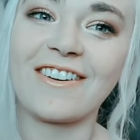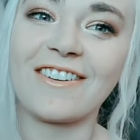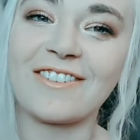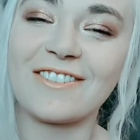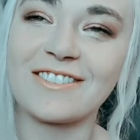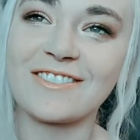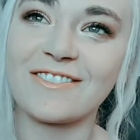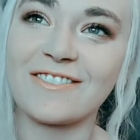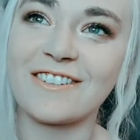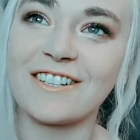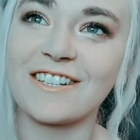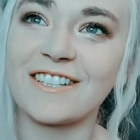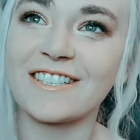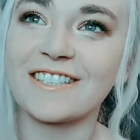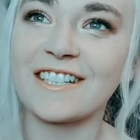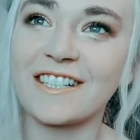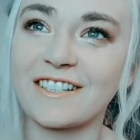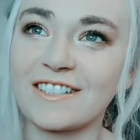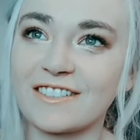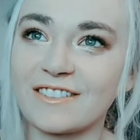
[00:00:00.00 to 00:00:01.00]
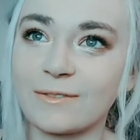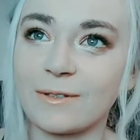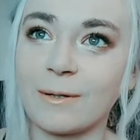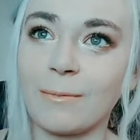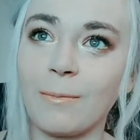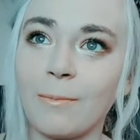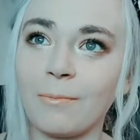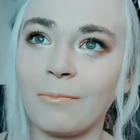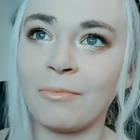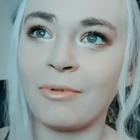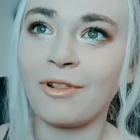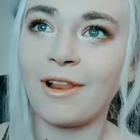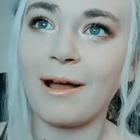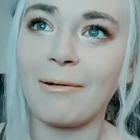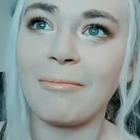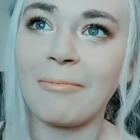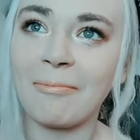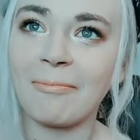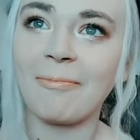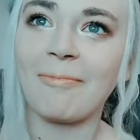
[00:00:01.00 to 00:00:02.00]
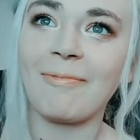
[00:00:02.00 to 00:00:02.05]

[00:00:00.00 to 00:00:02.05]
It was a weird thing. It just went plop.